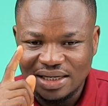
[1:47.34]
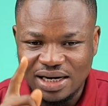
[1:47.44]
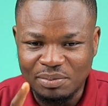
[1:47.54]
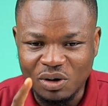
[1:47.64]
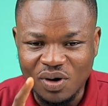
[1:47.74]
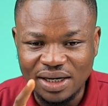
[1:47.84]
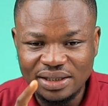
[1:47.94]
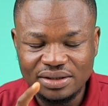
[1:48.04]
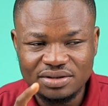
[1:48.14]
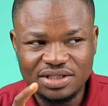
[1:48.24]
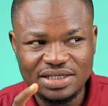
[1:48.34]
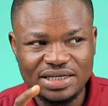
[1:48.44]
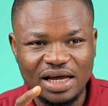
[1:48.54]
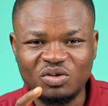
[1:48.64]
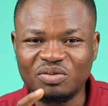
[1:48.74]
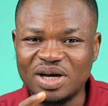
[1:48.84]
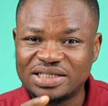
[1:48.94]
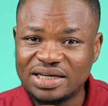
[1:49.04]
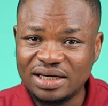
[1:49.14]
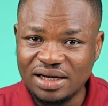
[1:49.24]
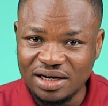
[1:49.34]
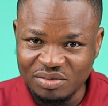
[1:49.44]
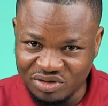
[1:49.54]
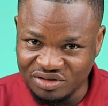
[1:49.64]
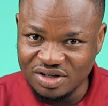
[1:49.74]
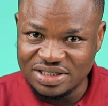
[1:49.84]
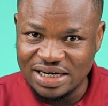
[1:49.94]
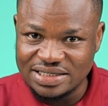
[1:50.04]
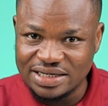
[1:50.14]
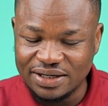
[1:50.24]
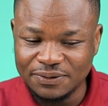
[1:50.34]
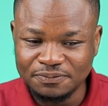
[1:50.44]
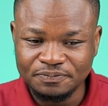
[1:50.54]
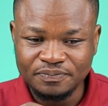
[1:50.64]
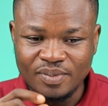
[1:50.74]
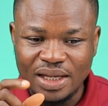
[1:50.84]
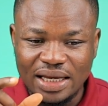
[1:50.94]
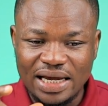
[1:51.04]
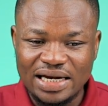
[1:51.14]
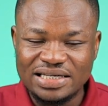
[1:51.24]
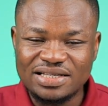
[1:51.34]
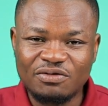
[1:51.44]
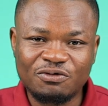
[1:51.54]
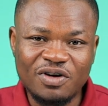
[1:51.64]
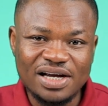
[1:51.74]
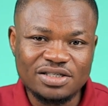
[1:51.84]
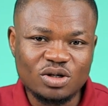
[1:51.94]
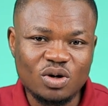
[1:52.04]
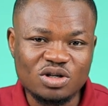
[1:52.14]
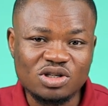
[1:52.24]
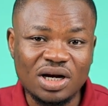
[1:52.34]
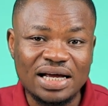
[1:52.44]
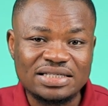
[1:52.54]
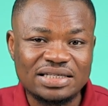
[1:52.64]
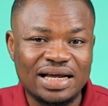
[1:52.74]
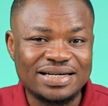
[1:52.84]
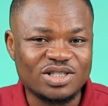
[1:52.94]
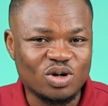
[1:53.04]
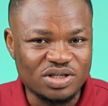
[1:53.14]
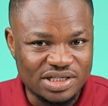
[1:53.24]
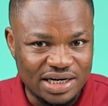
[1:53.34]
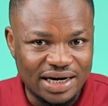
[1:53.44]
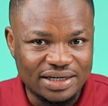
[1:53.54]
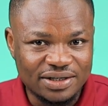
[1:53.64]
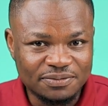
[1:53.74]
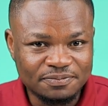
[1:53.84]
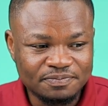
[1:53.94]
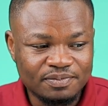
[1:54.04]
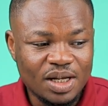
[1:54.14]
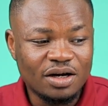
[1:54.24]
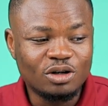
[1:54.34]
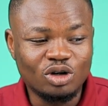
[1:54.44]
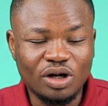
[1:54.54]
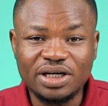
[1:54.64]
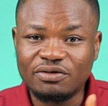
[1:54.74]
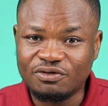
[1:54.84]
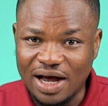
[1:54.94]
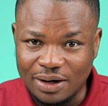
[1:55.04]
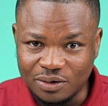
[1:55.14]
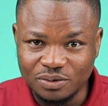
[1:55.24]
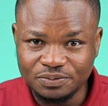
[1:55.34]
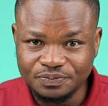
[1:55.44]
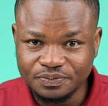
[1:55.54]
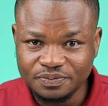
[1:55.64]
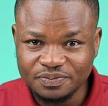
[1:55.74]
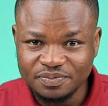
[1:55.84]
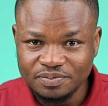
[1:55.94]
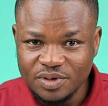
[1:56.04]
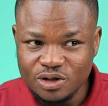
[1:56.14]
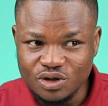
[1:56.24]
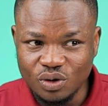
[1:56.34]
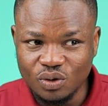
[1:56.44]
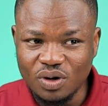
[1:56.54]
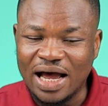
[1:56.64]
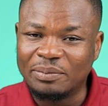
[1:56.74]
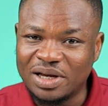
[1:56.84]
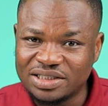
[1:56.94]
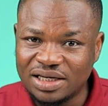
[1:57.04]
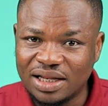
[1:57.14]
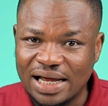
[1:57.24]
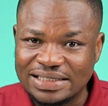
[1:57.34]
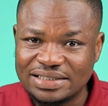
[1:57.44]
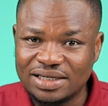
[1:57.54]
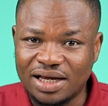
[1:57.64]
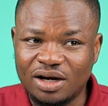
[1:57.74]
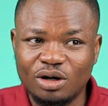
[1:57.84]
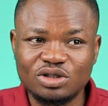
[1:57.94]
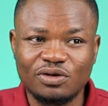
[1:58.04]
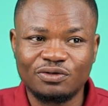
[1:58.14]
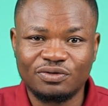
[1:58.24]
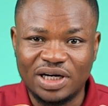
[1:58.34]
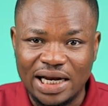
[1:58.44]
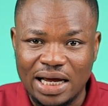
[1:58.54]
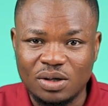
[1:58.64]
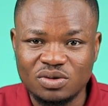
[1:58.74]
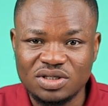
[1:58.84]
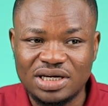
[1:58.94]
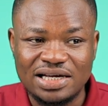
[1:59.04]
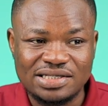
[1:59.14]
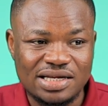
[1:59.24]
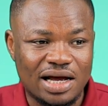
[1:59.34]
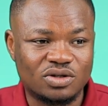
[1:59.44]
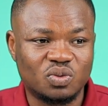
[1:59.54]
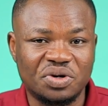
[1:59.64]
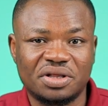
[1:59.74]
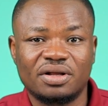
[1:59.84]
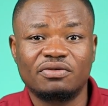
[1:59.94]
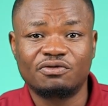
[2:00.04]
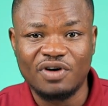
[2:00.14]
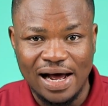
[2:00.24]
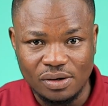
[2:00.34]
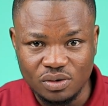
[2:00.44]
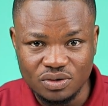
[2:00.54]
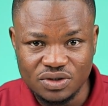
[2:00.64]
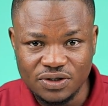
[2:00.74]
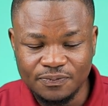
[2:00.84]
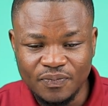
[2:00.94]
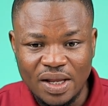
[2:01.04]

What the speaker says: Number one, just like we mentioned in the previous lesson, it is the first consonant that is considered, not the vowel. So I mentioned that there are a lot of nouns that start with vowels.